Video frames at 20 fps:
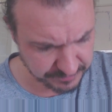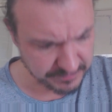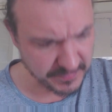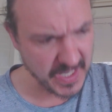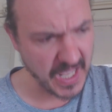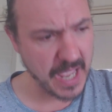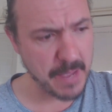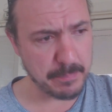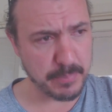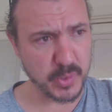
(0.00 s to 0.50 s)

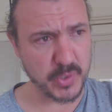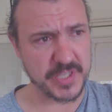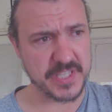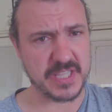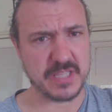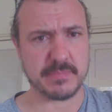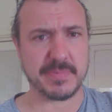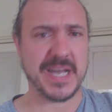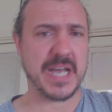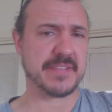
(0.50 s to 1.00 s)
and put it in
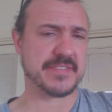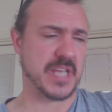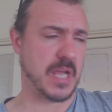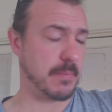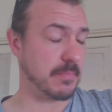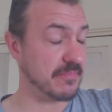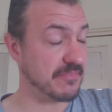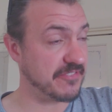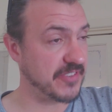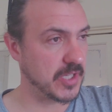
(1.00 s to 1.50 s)
the
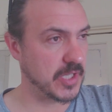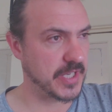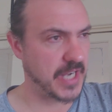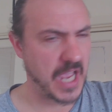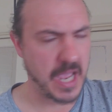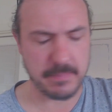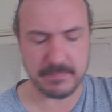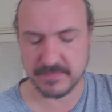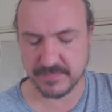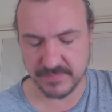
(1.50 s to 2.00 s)
bathtub and fill it
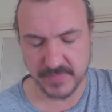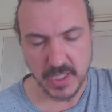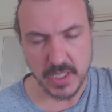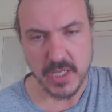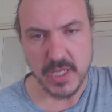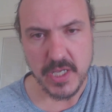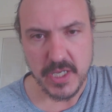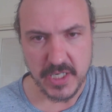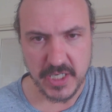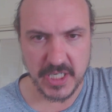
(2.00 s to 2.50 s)
up and,
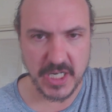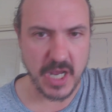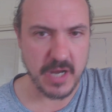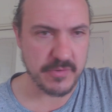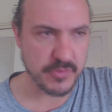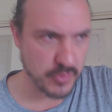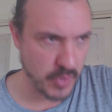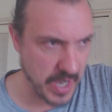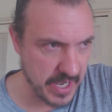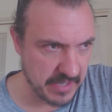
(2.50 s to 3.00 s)

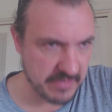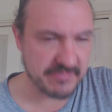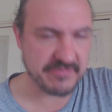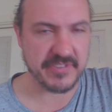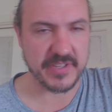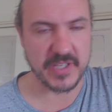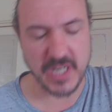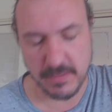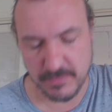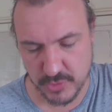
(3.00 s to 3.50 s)
drain it and
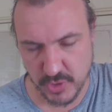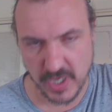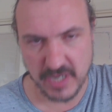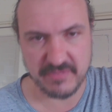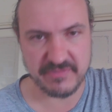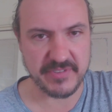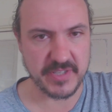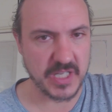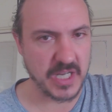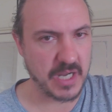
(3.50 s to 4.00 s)
fill it up and drain it
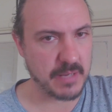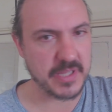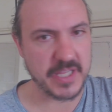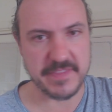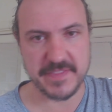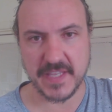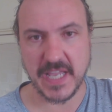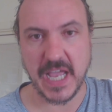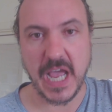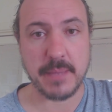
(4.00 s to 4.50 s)
and fill it up. Let
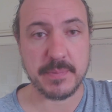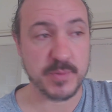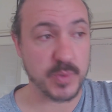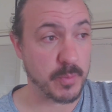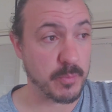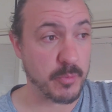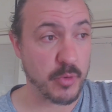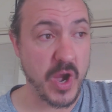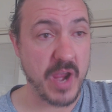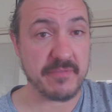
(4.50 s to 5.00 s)
the carp
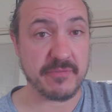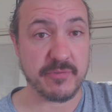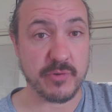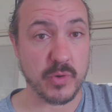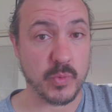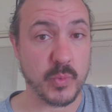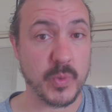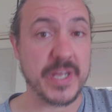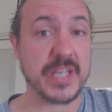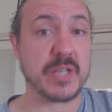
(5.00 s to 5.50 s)
swim around for
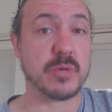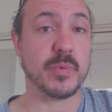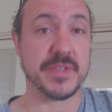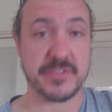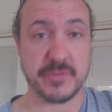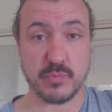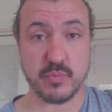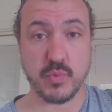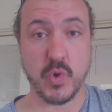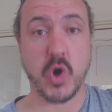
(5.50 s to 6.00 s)
a week with
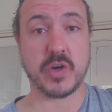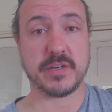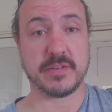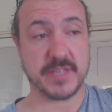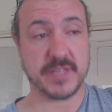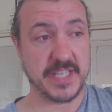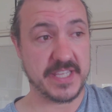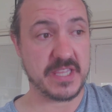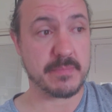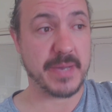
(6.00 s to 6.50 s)
the rock
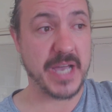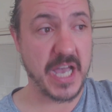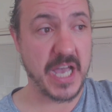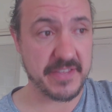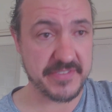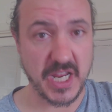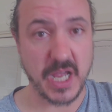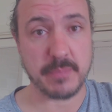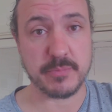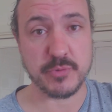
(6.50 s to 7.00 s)
in the
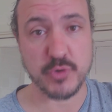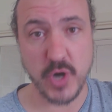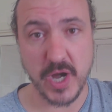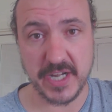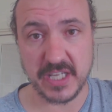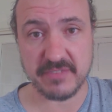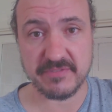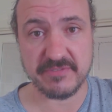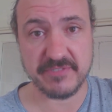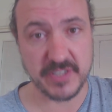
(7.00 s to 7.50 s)
bathtub,
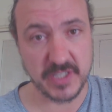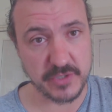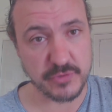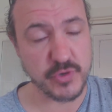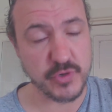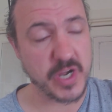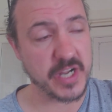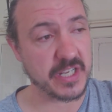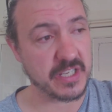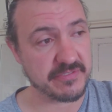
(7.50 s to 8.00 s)
draining and filling,
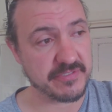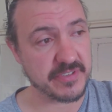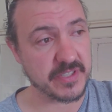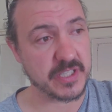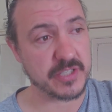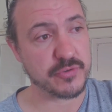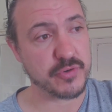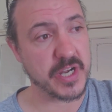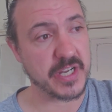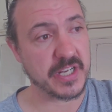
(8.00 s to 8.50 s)
draining and
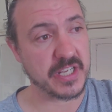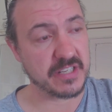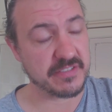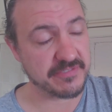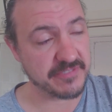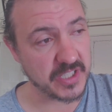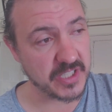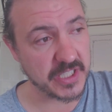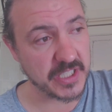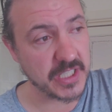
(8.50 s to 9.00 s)
filling, draining and
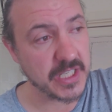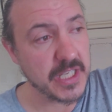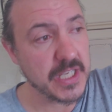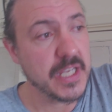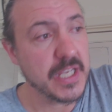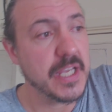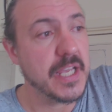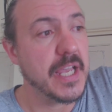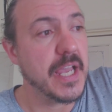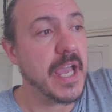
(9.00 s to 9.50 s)
filling.
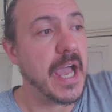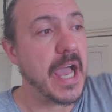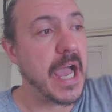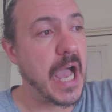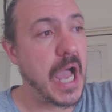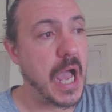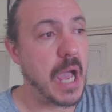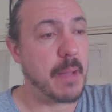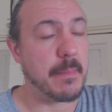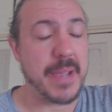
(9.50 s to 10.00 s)

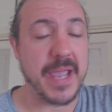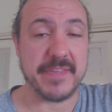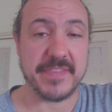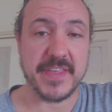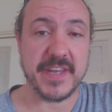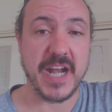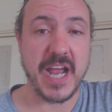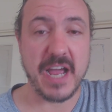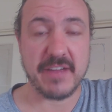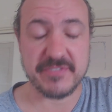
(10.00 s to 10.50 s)
And
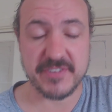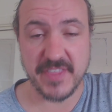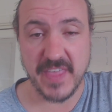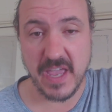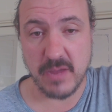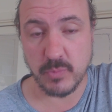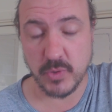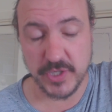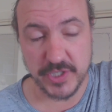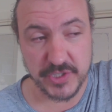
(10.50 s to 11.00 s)
then after
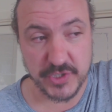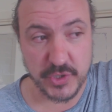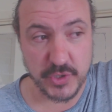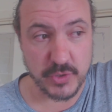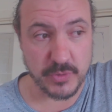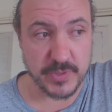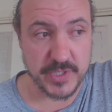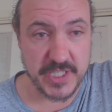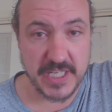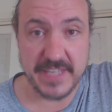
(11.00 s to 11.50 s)
that, what you
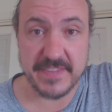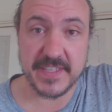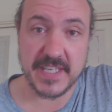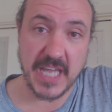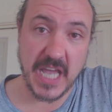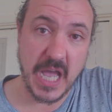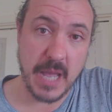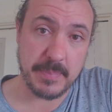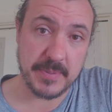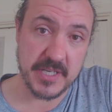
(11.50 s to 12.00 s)
do is you get the
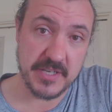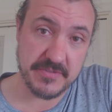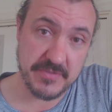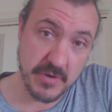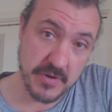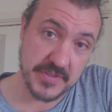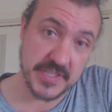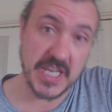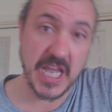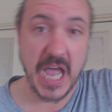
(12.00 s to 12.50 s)
carp and you
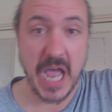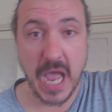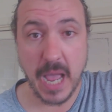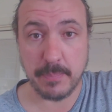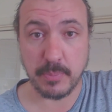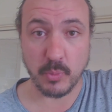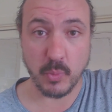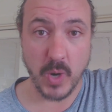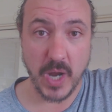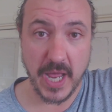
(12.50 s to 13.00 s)
throw the
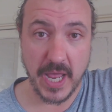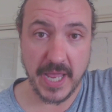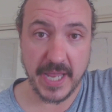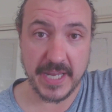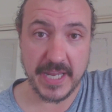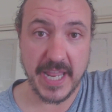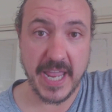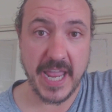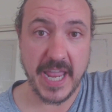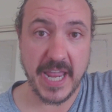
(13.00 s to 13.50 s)
carp
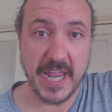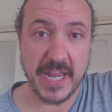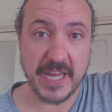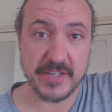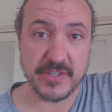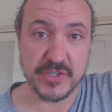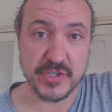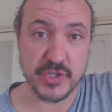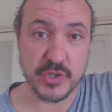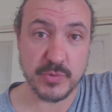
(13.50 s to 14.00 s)
away
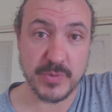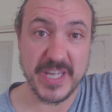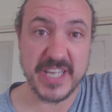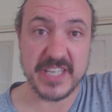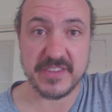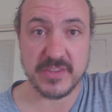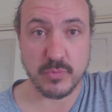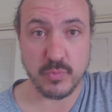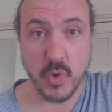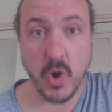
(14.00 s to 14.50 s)
and you
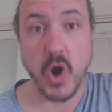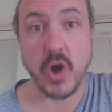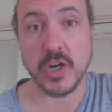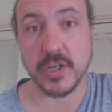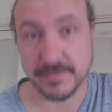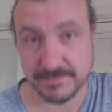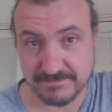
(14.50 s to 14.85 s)
eat the rock.